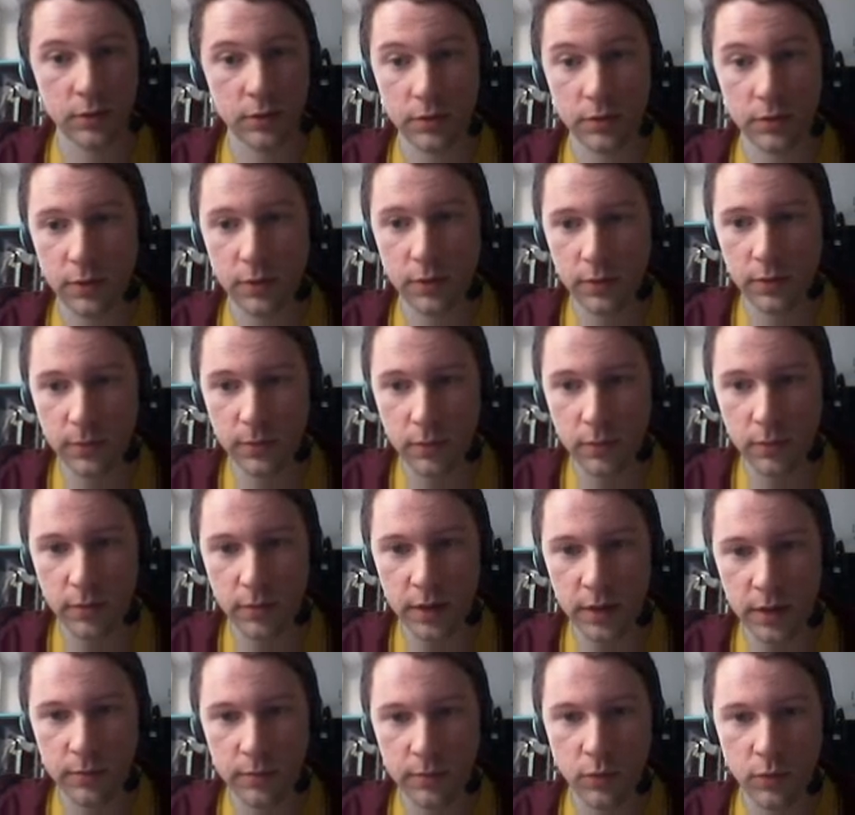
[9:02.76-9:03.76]
not uniform
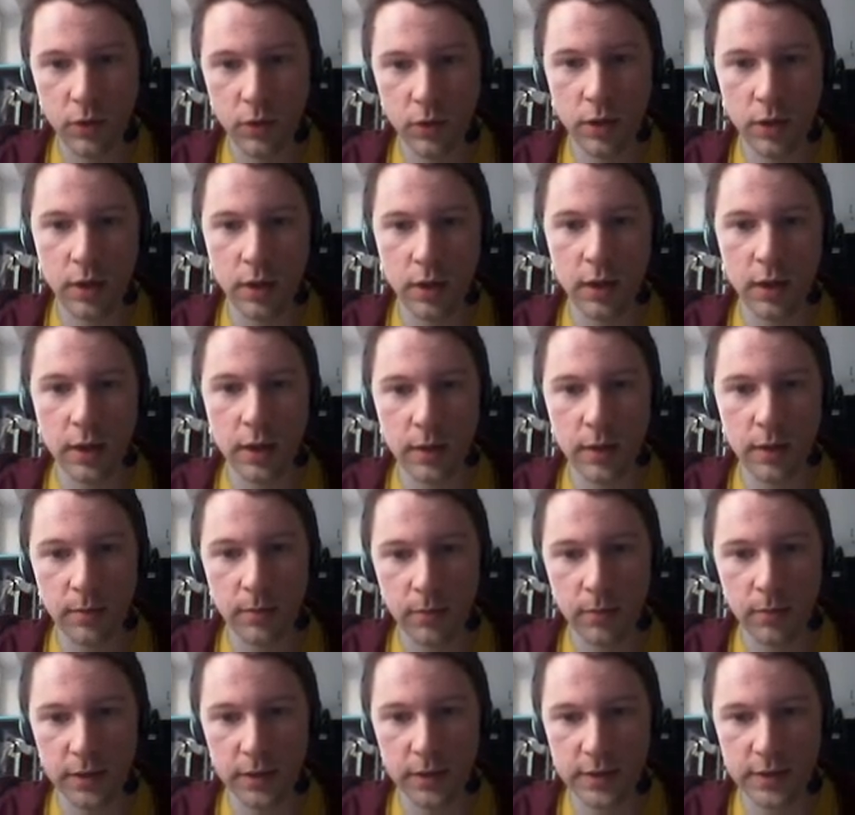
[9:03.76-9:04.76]
anymore,
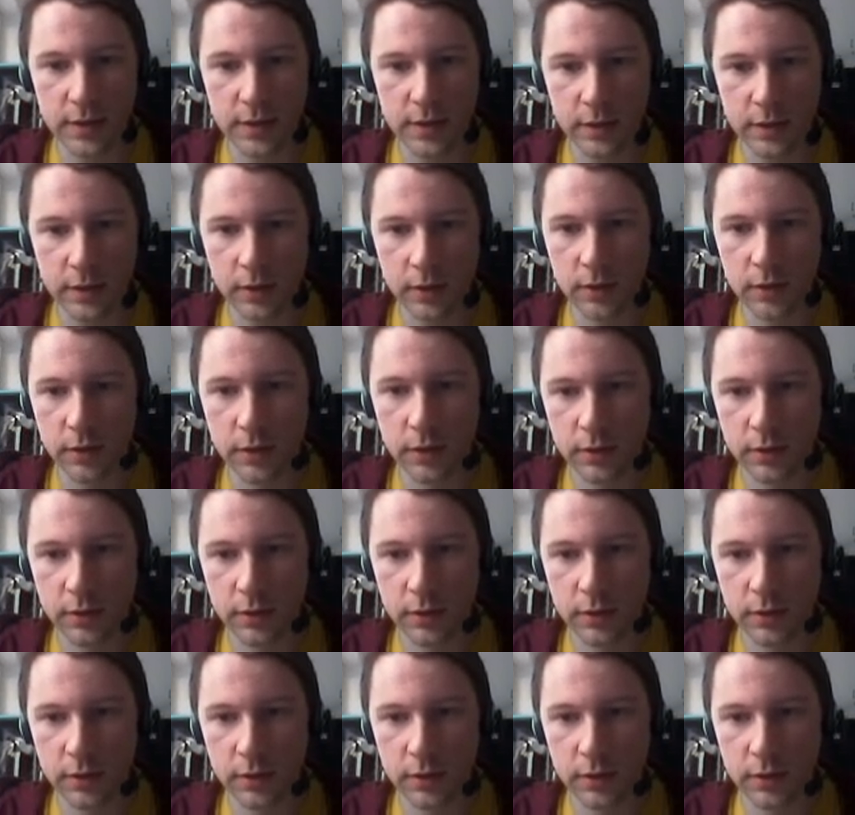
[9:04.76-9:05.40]
but still